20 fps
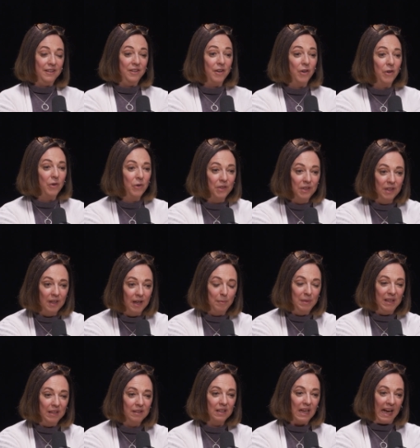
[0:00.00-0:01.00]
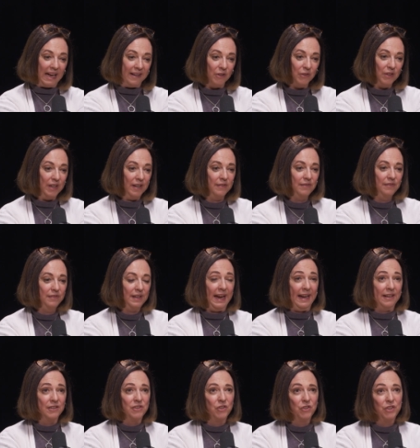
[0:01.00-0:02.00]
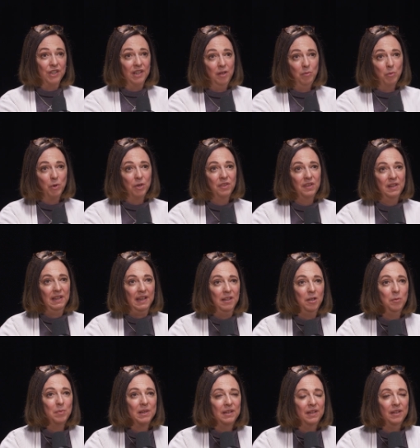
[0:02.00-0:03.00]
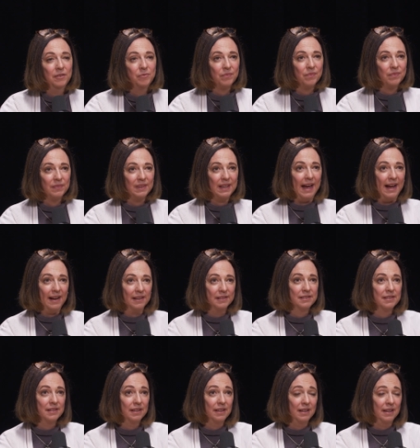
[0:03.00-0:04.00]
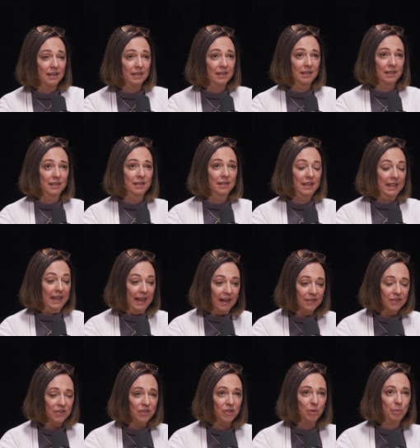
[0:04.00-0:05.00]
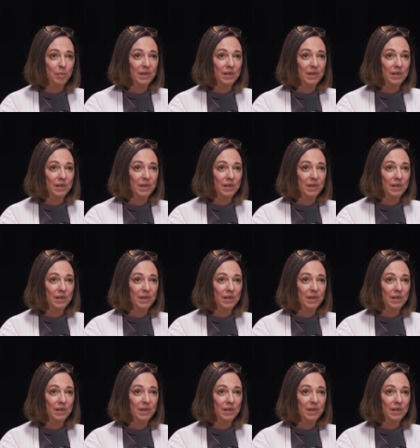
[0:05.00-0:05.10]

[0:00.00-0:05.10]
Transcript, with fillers: I know. And I mean, I don't have answers any more than anybody has the answer.